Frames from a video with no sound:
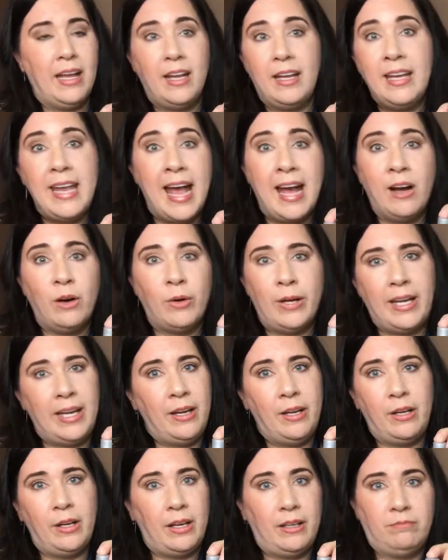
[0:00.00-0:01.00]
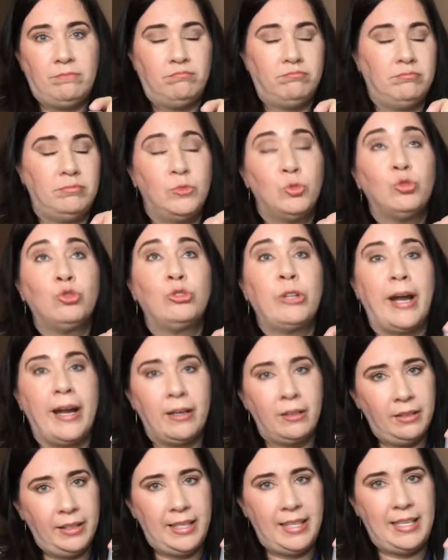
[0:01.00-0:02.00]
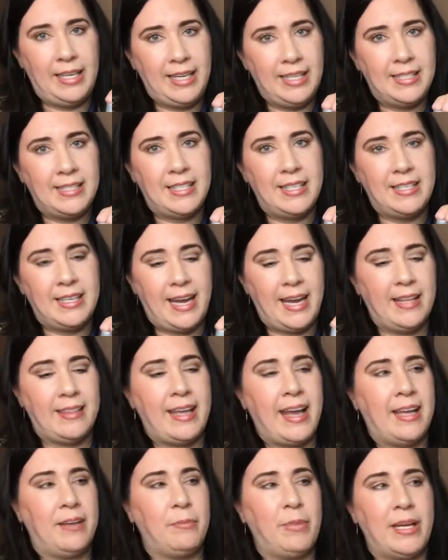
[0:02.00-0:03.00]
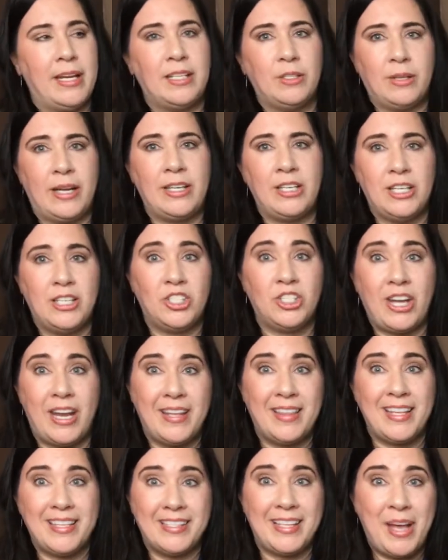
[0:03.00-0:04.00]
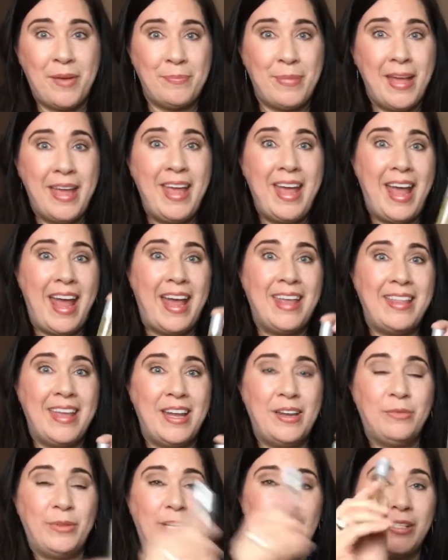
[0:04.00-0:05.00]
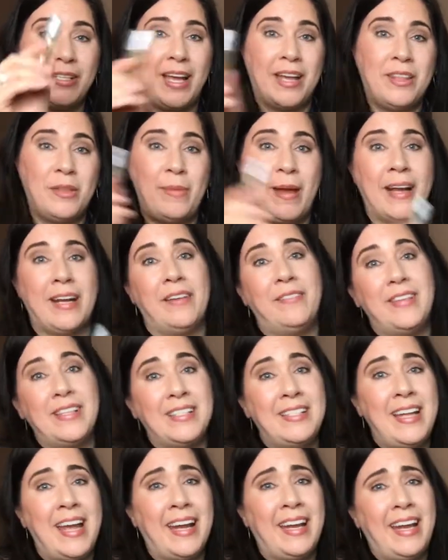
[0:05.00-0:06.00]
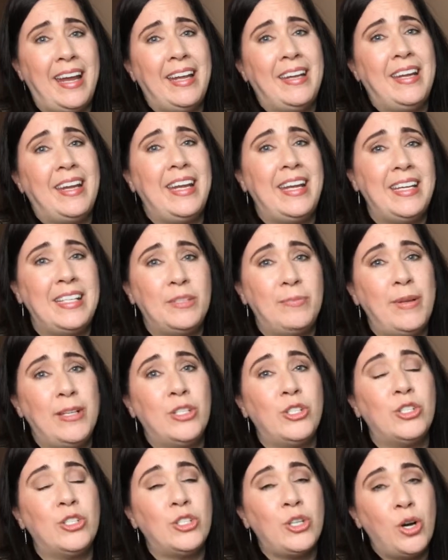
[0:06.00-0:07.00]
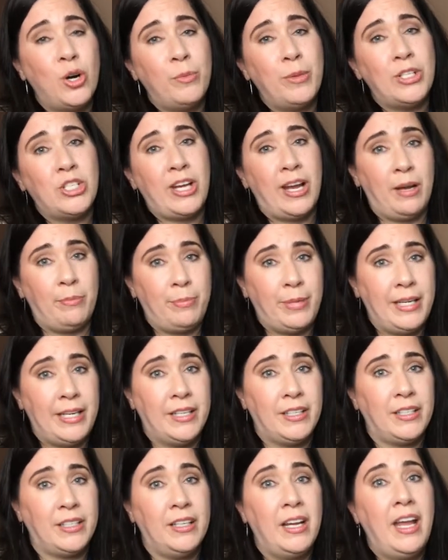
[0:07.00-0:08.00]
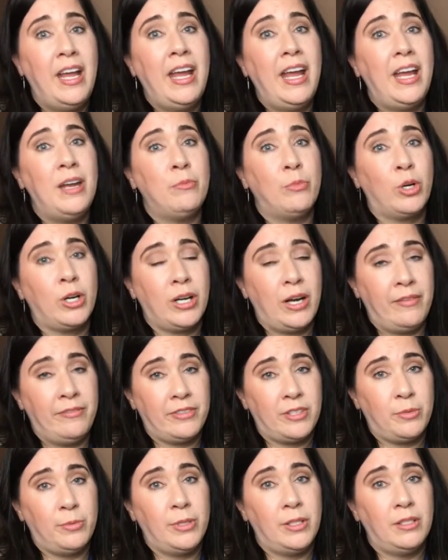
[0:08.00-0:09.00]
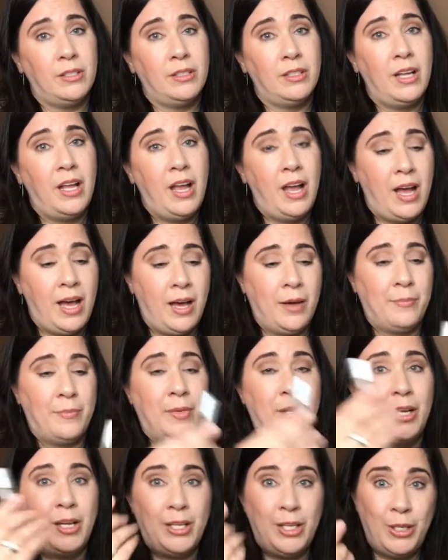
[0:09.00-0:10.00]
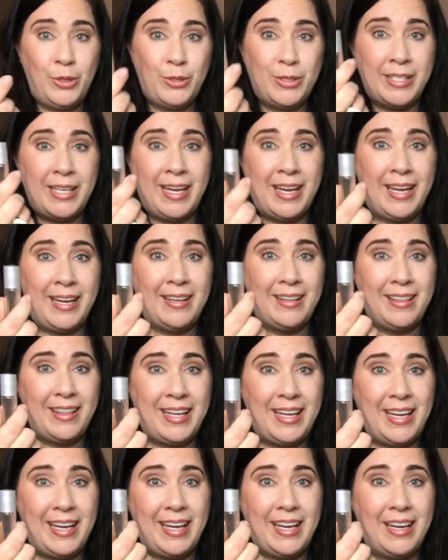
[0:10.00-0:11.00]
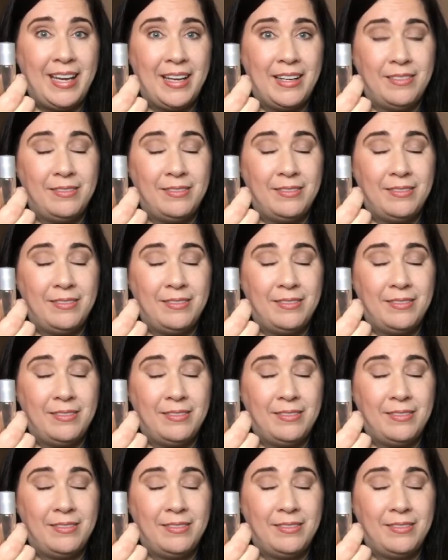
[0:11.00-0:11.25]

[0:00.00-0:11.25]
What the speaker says: Now he rarely needs to take that because I just shake this up and then we use it on the back of his neck, and he's been so much happier and more comfortable using the